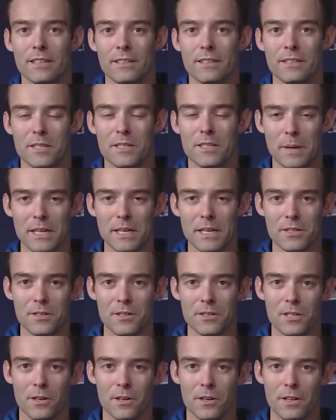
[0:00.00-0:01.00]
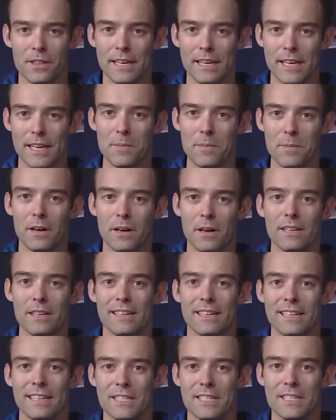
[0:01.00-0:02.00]
to space or started thinking about it
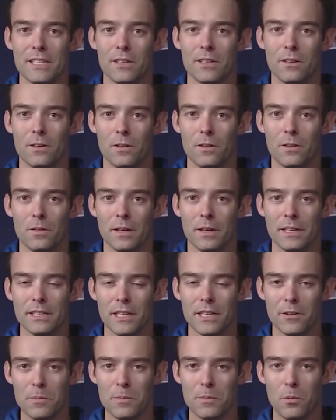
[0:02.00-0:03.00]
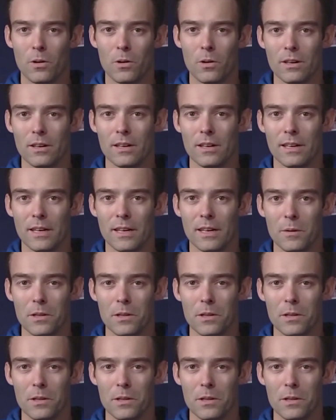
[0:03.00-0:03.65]
until I did a report uh,